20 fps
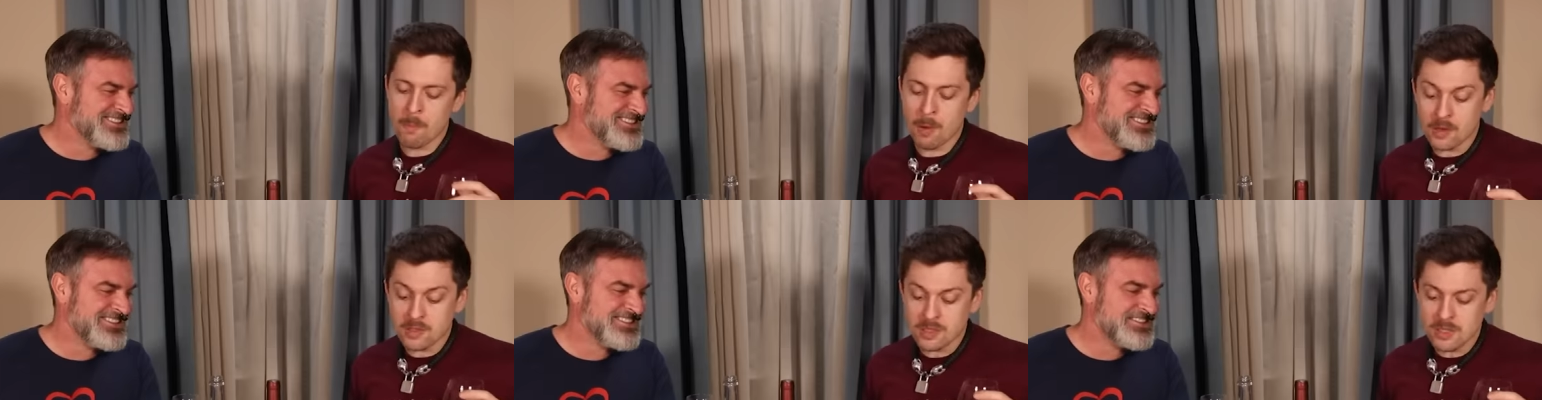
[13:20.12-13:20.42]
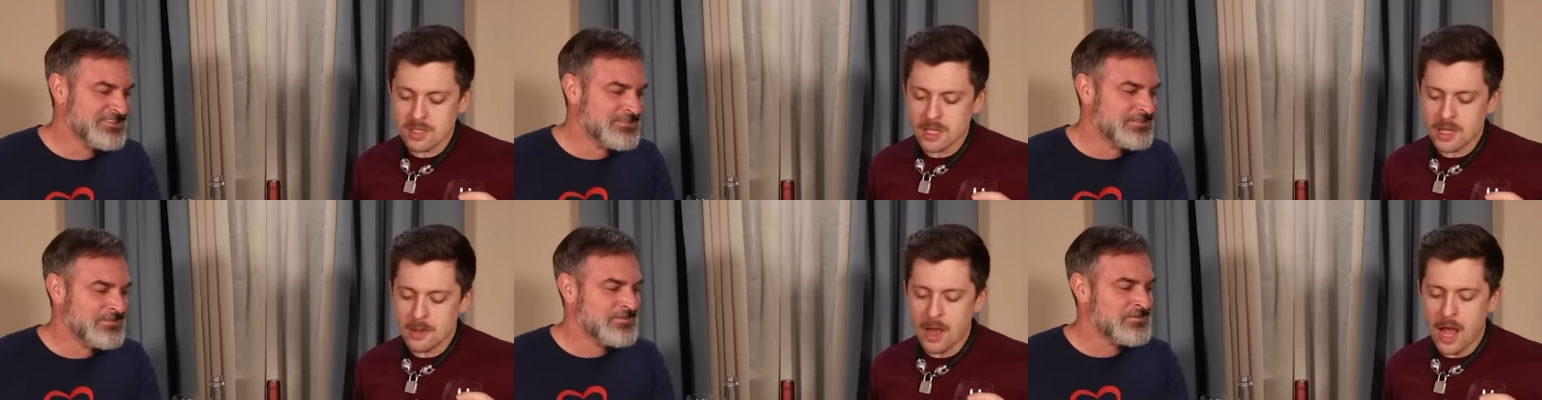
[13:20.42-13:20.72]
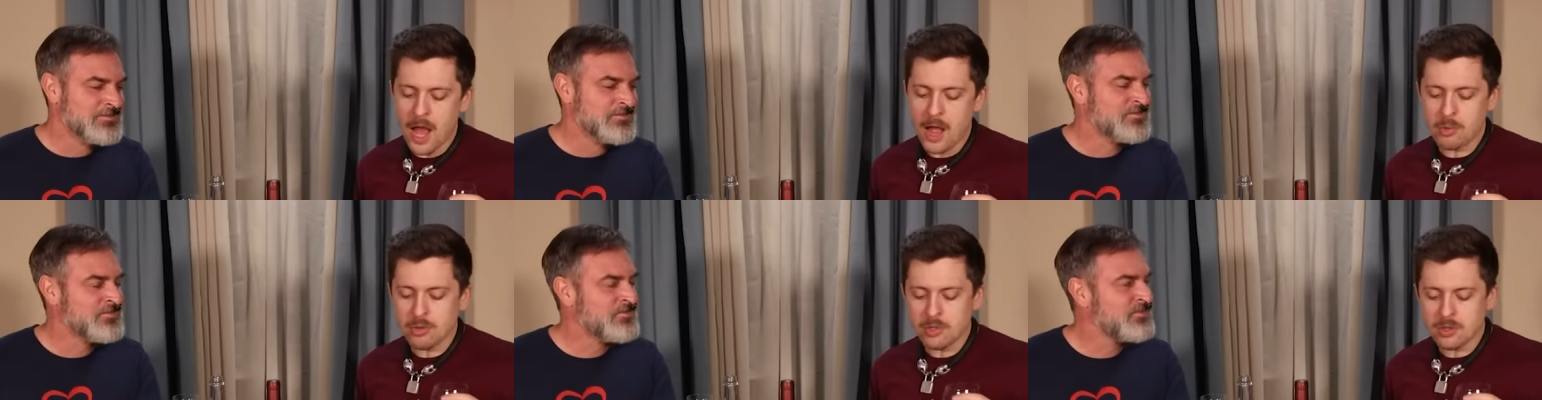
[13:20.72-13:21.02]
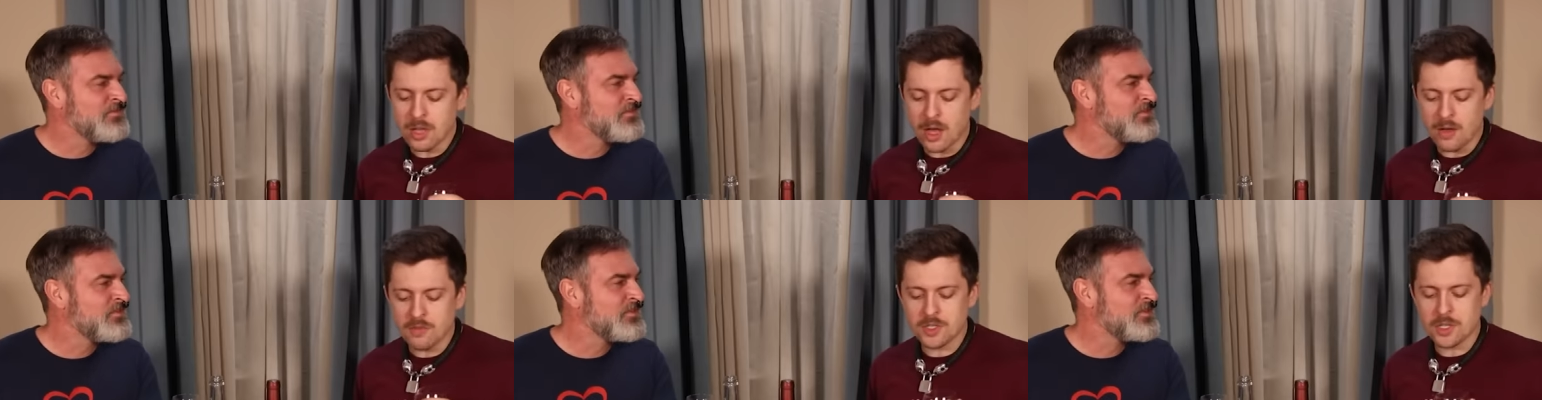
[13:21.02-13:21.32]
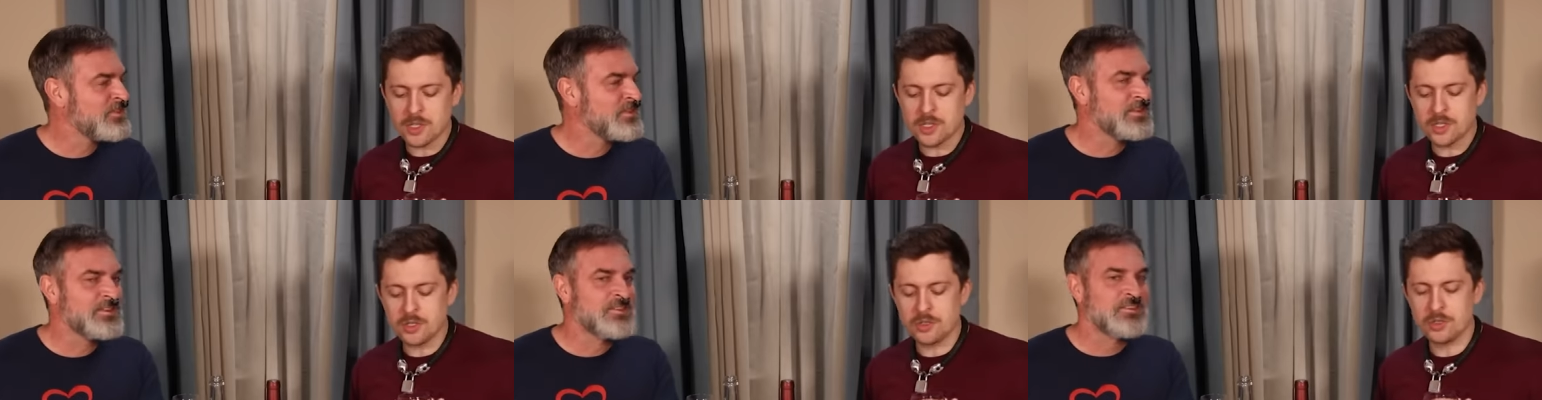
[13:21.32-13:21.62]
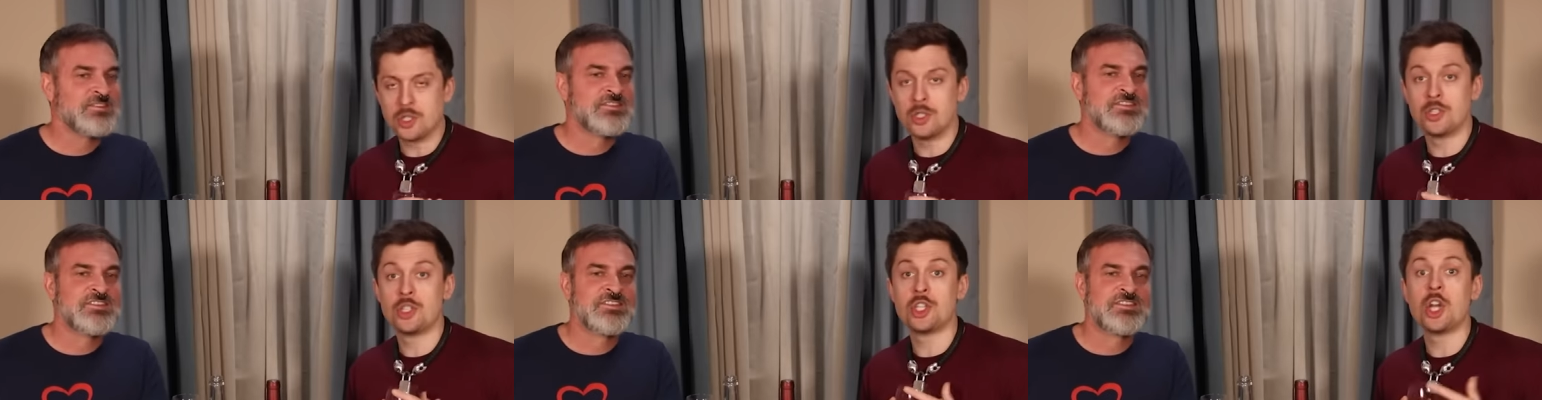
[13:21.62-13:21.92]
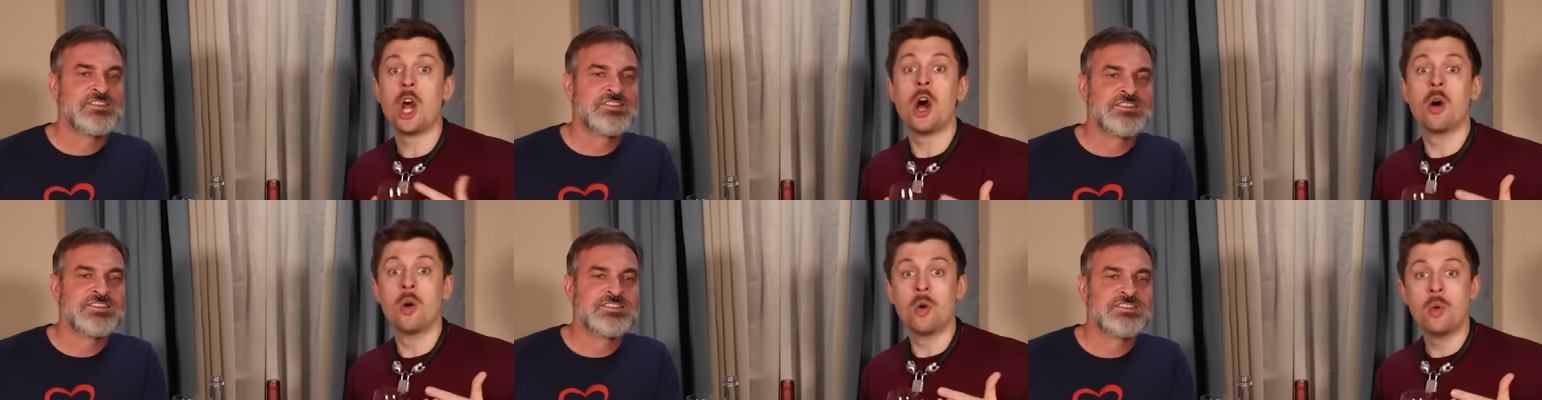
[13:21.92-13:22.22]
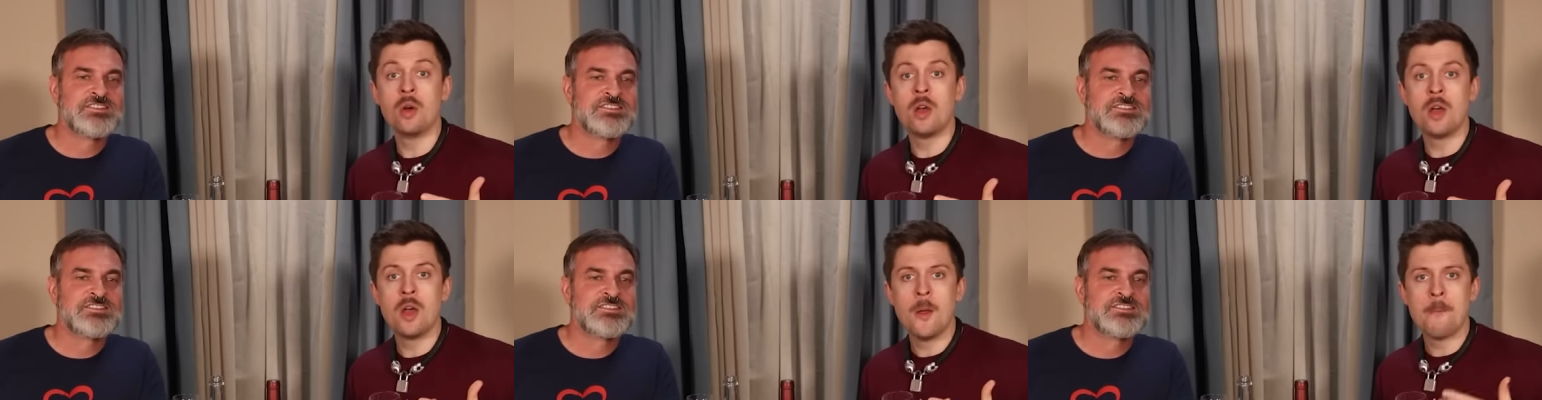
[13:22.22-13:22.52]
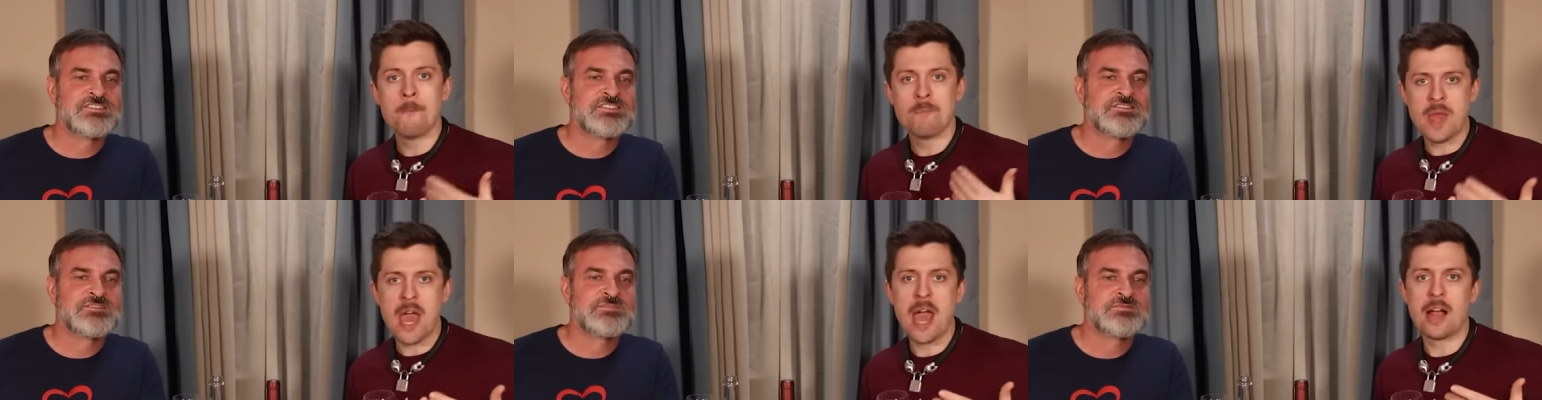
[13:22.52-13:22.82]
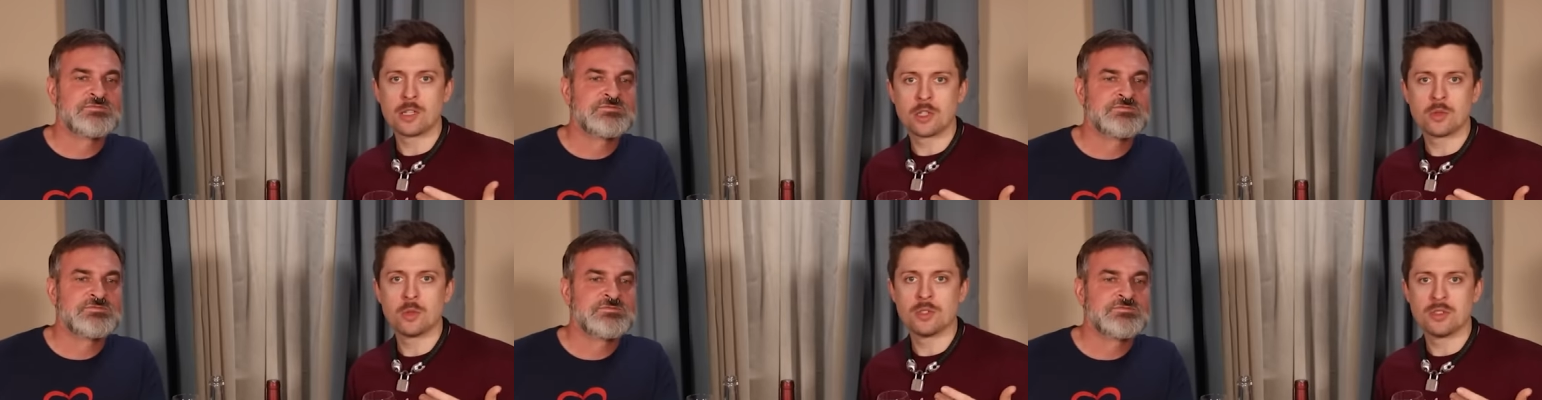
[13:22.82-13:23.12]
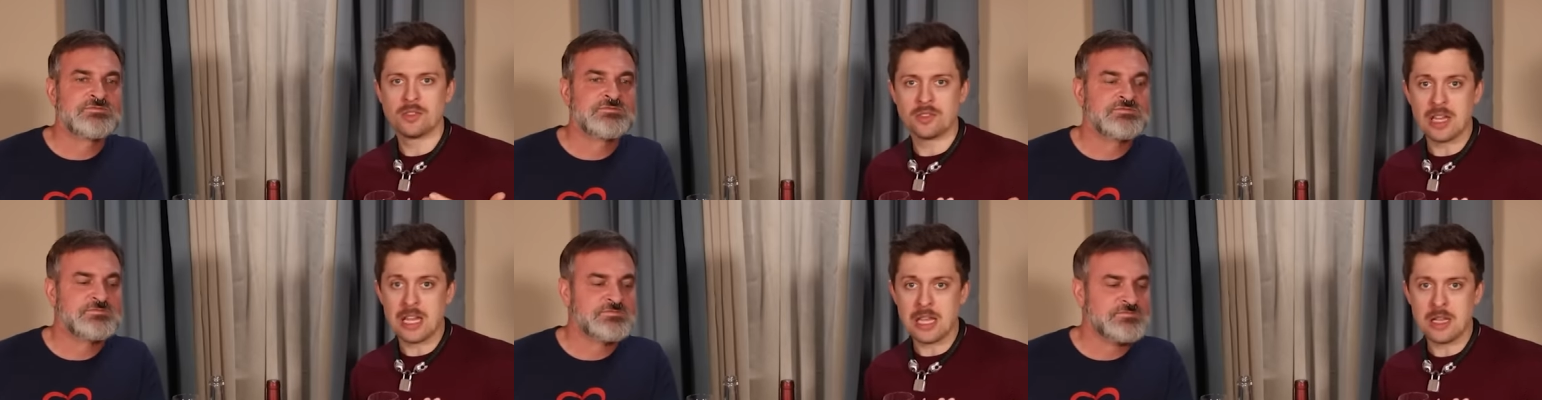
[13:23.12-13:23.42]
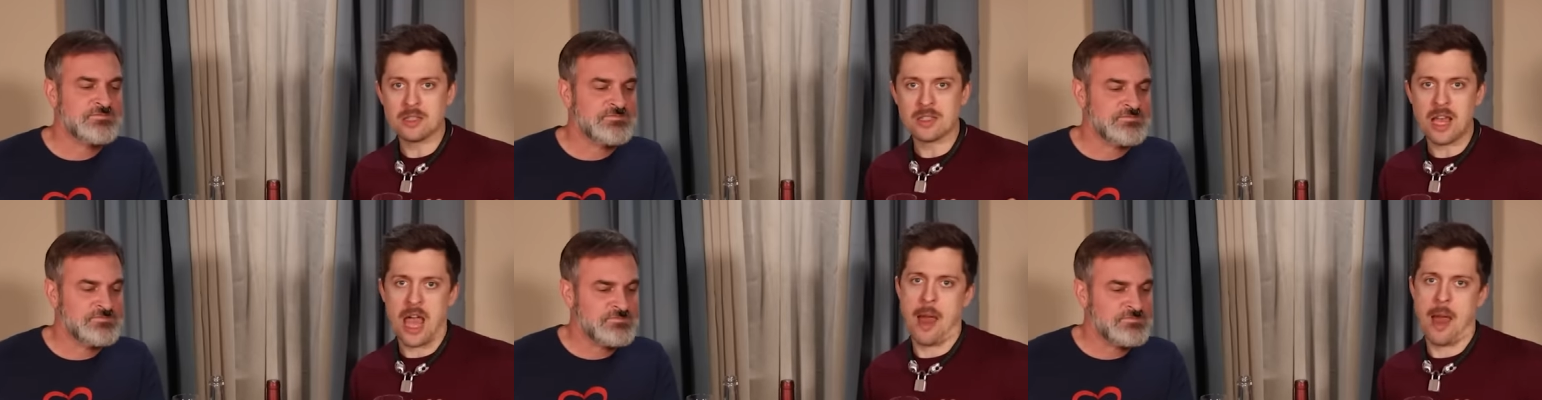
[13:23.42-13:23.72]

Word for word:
Speaker 1: Personally, I would love to, to show actual scenes